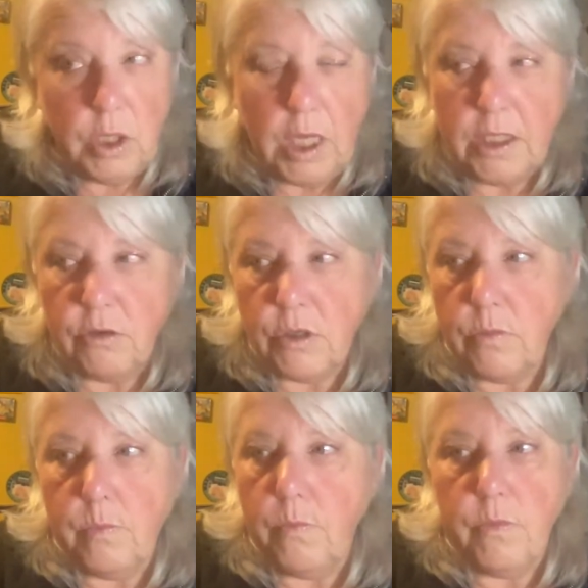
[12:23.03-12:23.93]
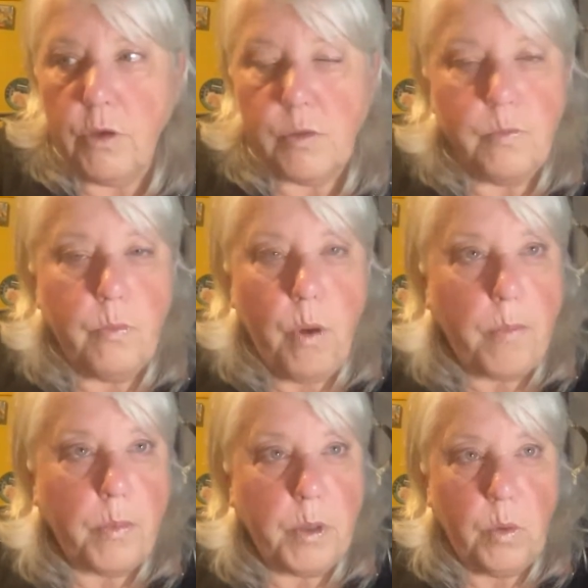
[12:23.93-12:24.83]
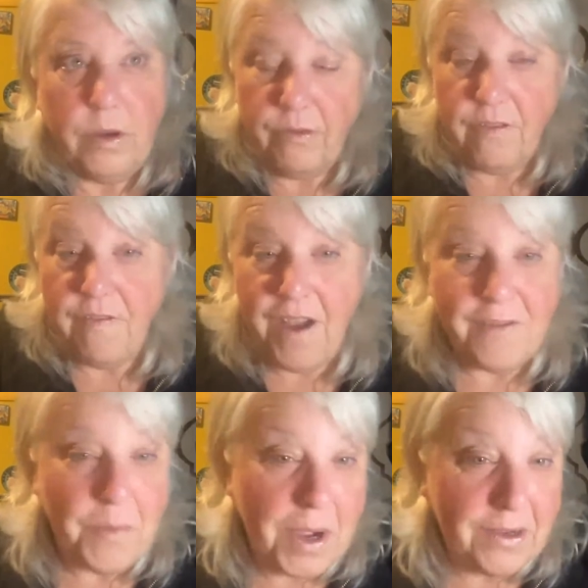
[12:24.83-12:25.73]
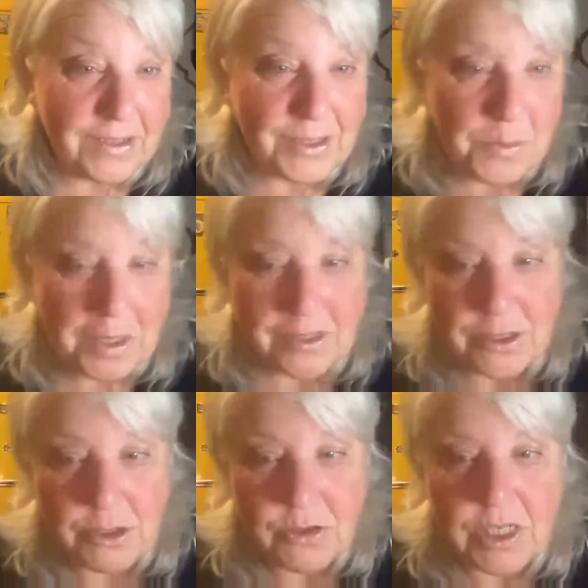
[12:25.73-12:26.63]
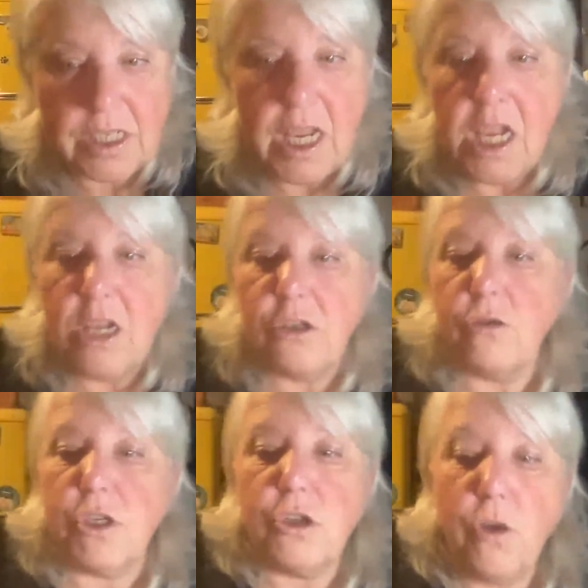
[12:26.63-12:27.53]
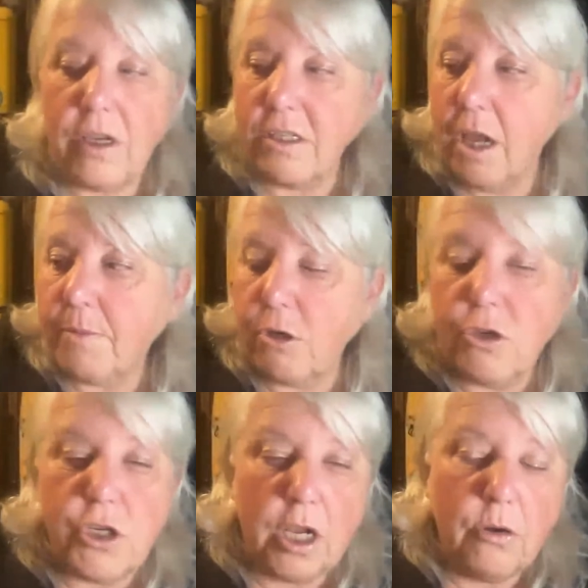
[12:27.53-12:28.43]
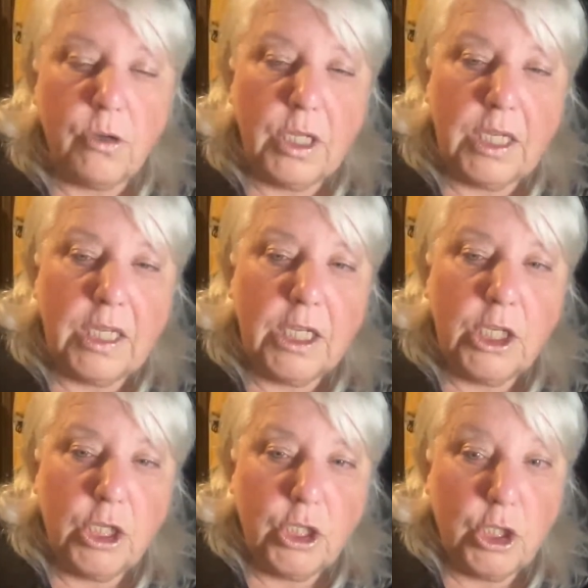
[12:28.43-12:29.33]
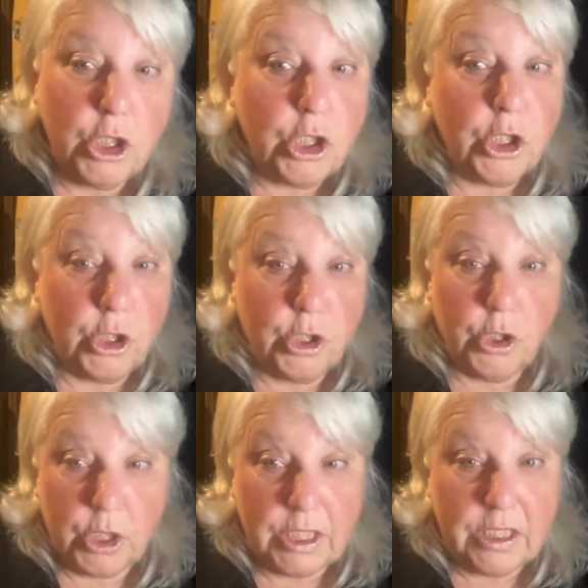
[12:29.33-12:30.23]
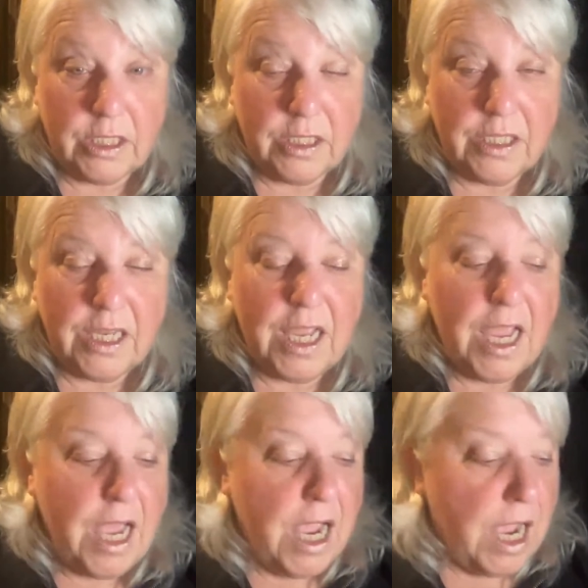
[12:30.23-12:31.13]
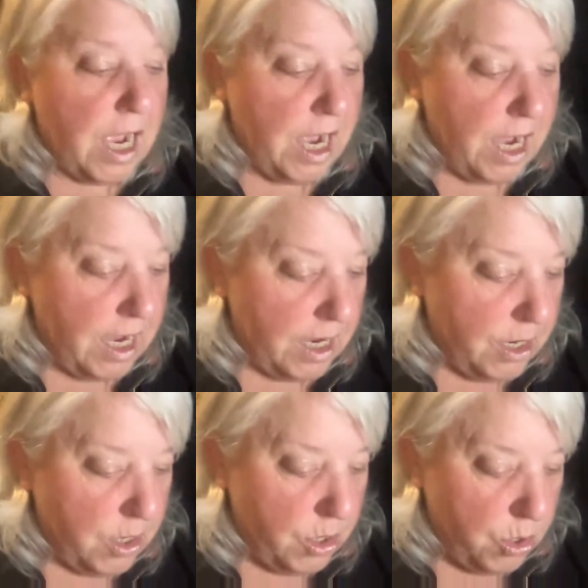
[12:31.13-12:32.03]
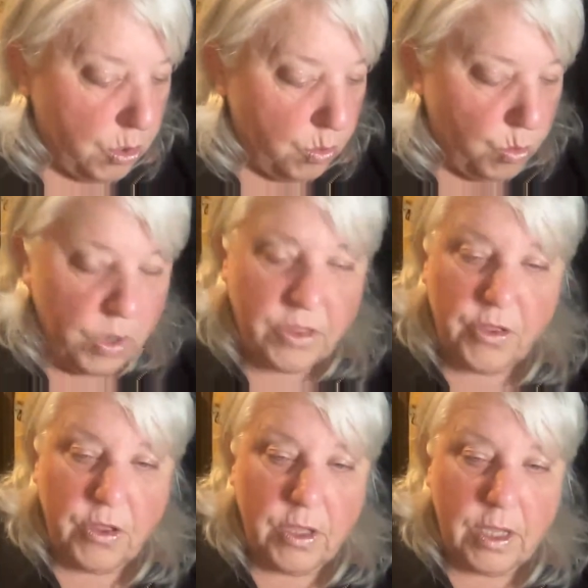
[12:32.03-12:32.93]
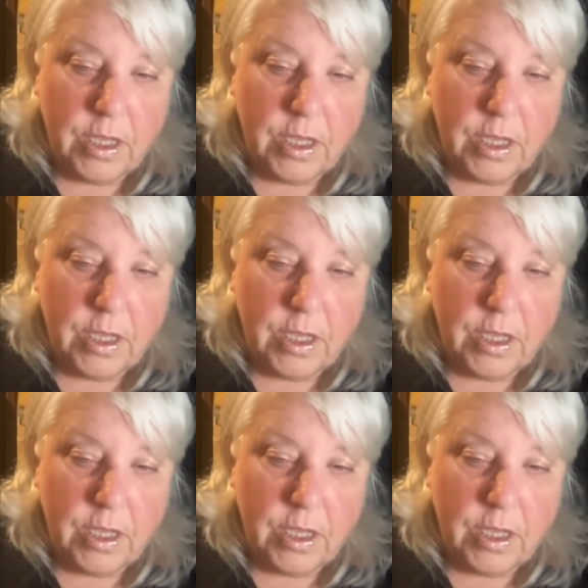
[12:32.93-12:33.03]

God, there's probably one every 5 miles in Massachusetts. Susie, truck stops are generally good. I would